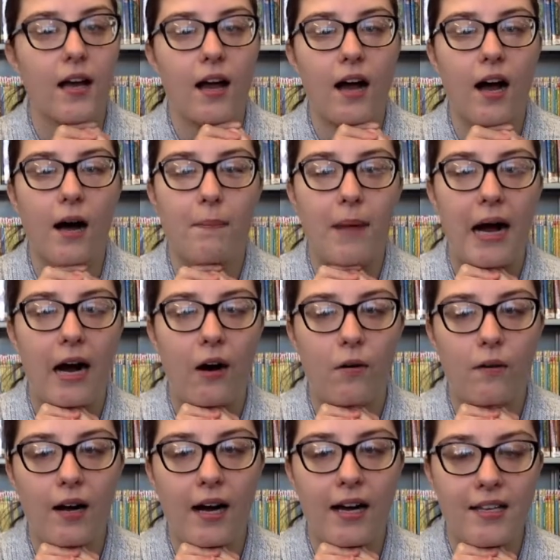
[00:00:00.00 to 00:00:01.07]

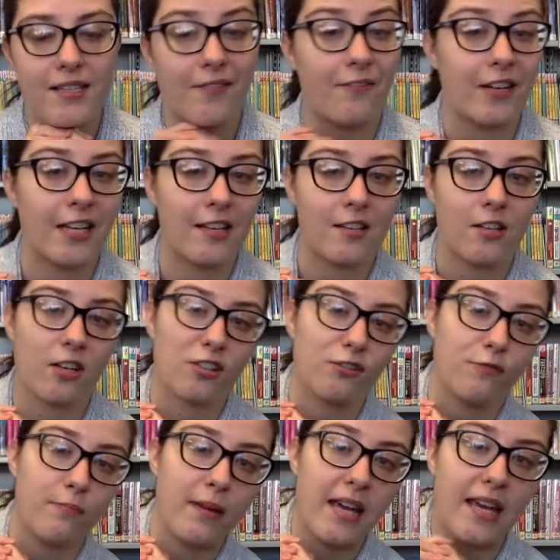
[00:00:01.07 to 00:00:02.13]
about something that starts
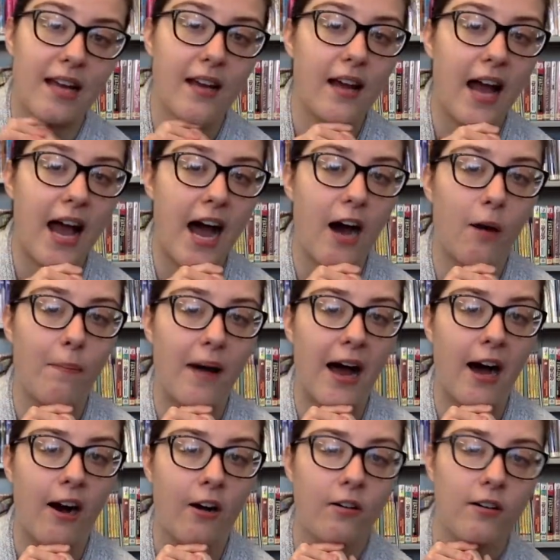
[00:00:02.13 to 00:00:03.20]
with B? How
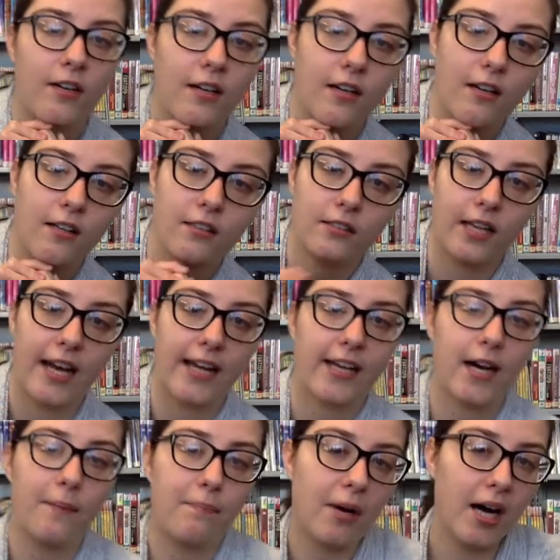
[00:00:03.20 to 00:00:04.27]
about like
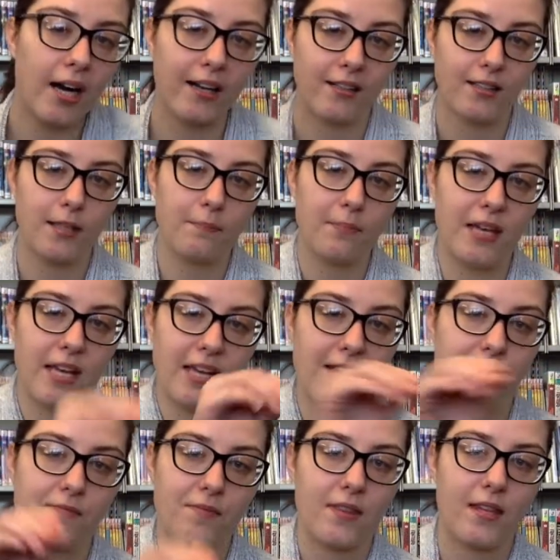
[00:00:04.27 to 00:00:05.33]
a bug, the bee,
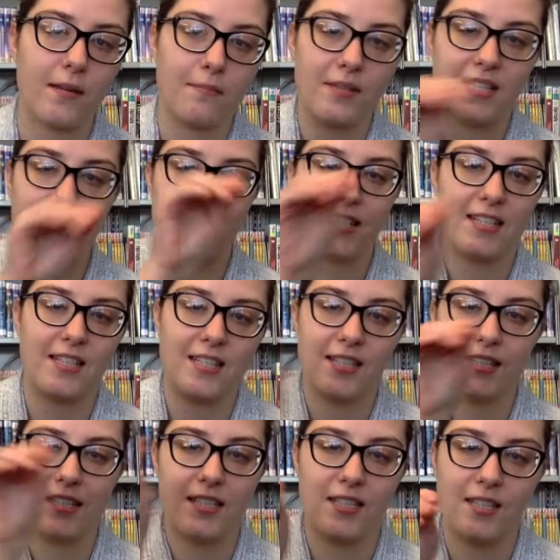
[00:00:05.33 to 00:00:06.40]
the
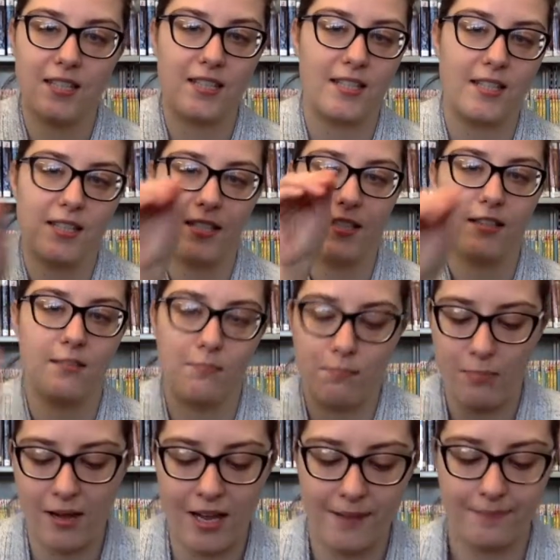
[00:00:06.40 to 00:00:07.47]
bzzz
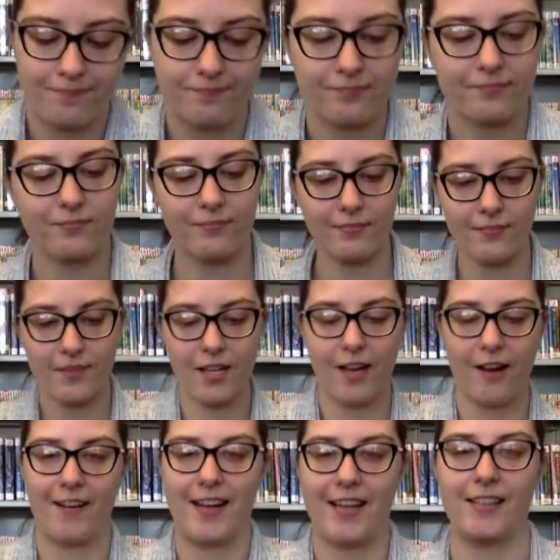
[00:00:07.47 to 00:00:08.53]
bee. All
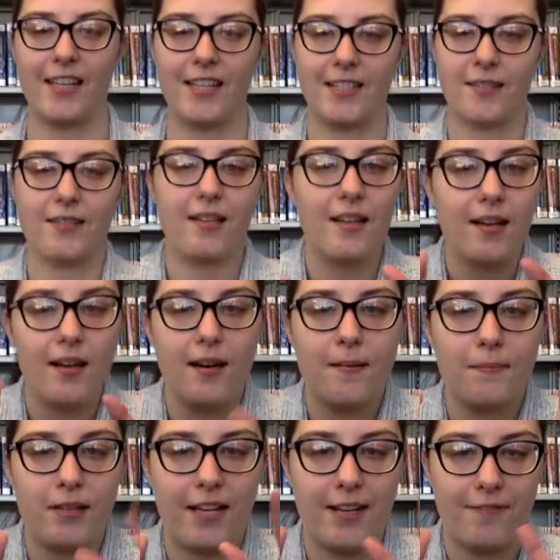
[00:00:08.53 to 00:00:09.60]
right, let's
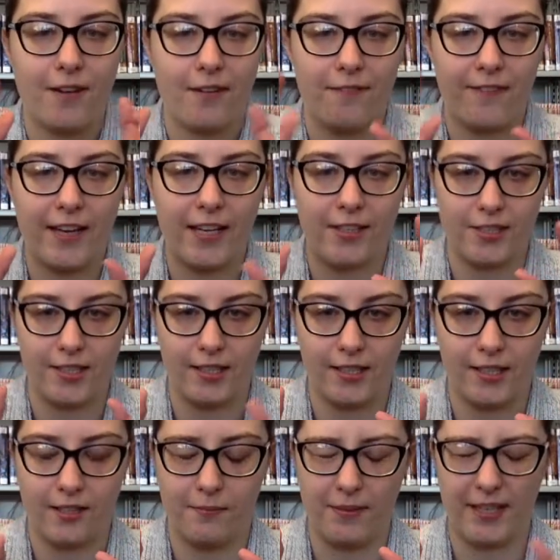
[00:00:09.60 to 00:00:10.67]
play with our fingers a
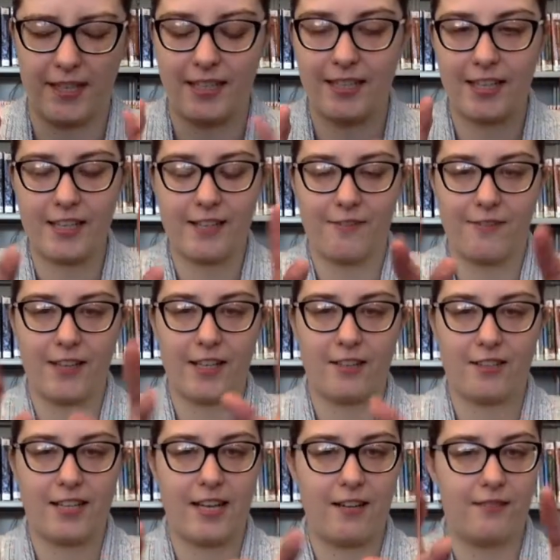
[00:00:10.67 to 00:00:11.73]
little bit. Can you get your fingers
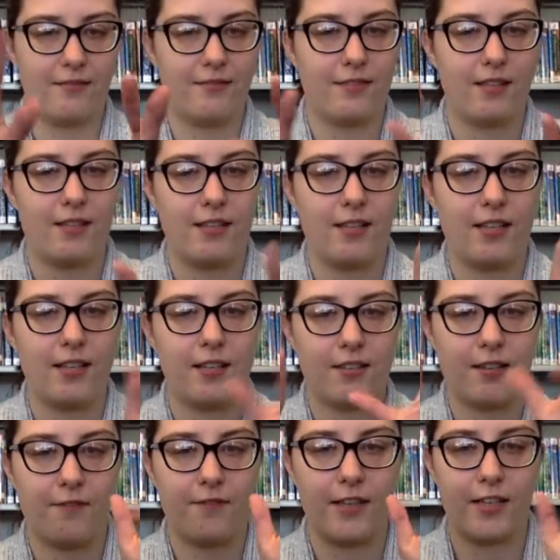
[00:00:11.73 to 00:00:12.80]
out? Here's our
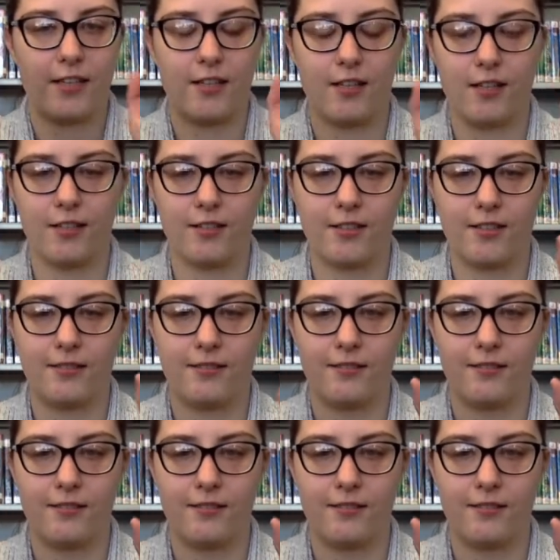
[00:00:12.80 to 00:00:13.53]
fingers.